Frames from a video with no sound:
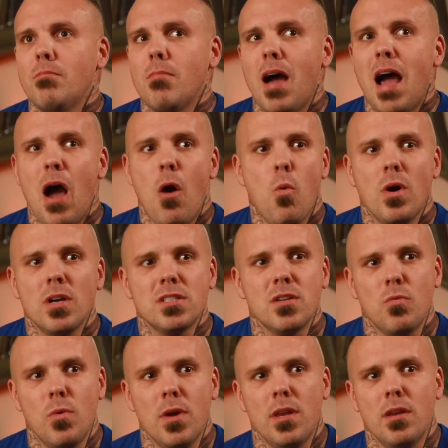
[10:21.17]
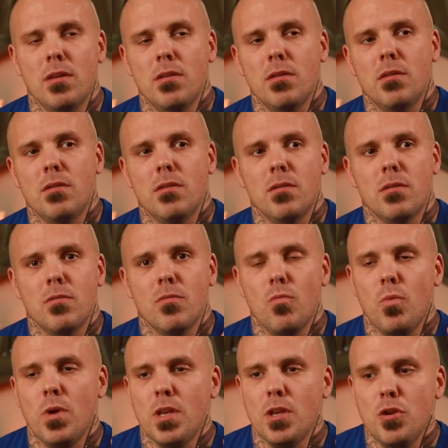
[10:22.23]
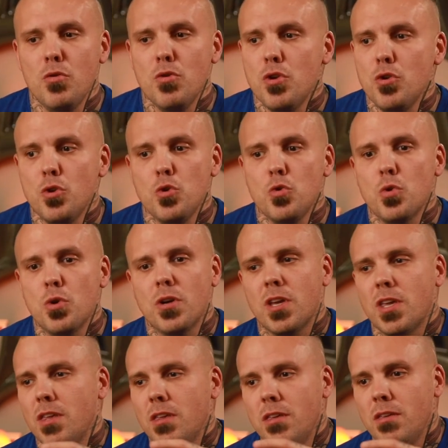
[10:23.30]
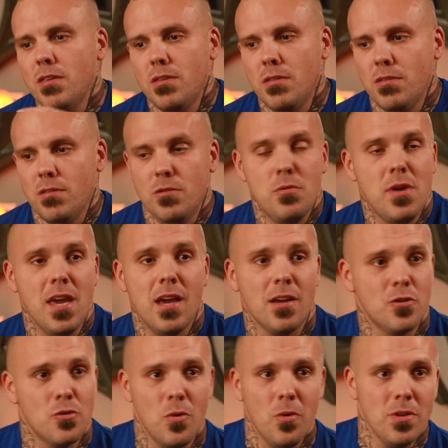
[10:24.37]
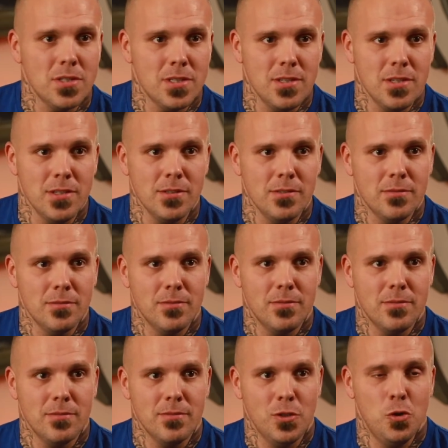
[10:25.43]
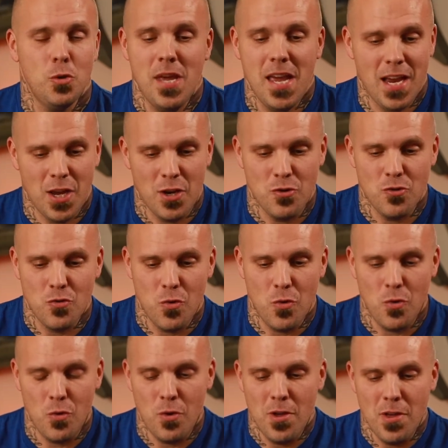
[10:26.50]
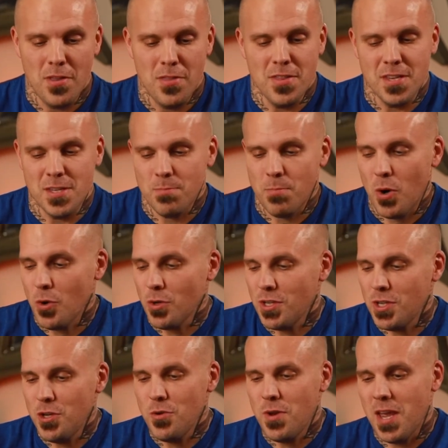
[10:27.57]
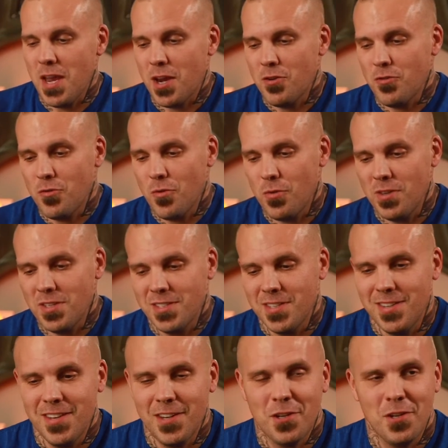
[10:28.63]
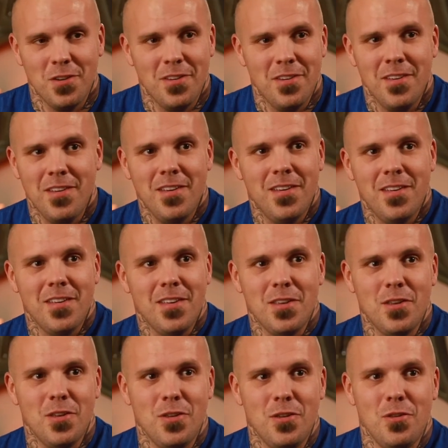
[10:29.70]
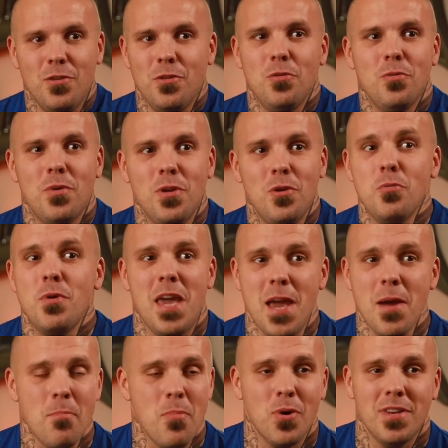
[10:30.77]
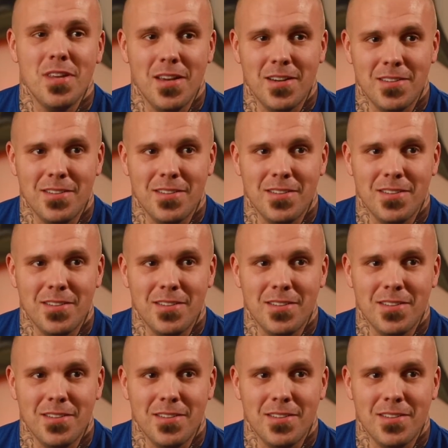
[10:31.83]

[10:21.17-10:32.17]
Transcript: how was it when you knew you can't control this thing? You can't control this person. You can't control this addiction. You can't protect